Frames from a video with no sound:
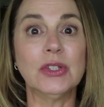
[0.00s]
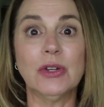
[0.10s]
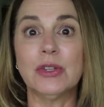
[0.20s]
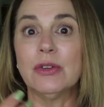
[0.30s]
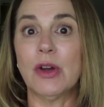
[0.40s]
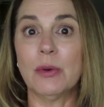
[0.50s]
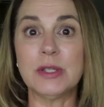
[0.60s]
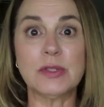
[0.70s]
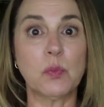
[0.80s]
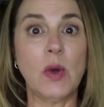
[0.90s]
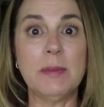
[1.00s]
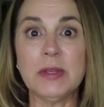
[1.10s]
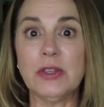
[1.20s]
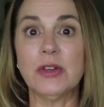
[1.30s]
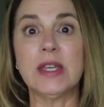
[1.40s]
You know, you're always
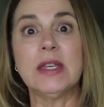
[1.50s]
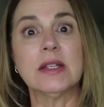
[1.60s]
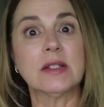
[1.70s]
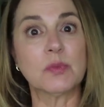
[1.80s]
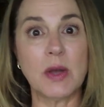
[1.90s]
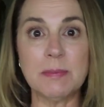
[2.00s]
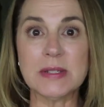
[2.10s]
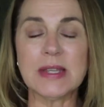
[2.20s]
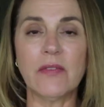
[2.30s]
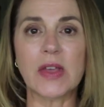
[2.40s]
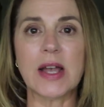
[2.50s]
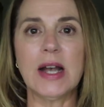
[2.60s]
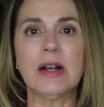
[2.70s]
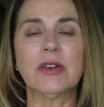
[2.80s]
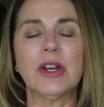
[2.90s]
wiping your hands, wiping down the
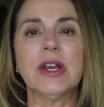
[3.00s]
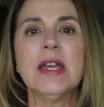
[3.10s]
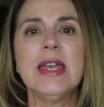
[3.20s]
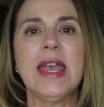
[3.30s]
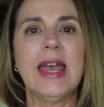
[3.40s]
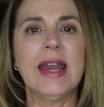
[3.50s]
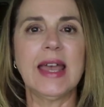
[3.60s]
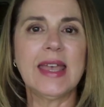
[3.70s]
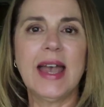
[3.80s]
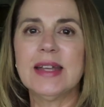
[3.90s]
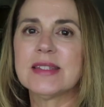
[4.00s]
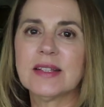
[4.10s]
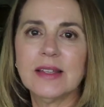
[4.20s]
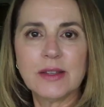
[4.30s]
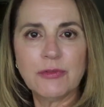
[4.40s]
counter, and I had
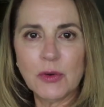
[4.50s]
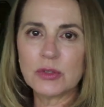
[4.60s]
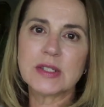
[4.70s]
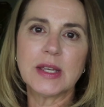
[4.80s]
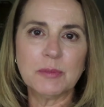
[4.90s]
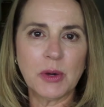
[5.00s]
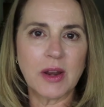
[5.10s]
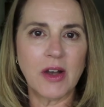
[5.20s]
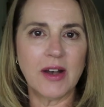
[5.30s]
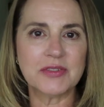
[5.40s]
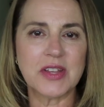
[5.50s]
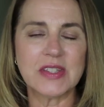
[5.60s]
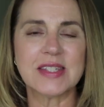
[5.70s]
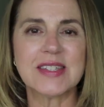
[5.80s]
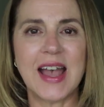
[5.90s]
to like fold it and put it off to
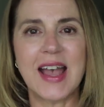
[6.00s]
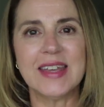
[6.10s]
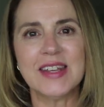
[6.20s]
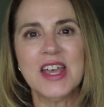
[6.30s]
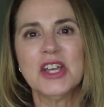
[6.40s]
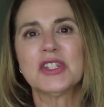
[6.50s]
the side.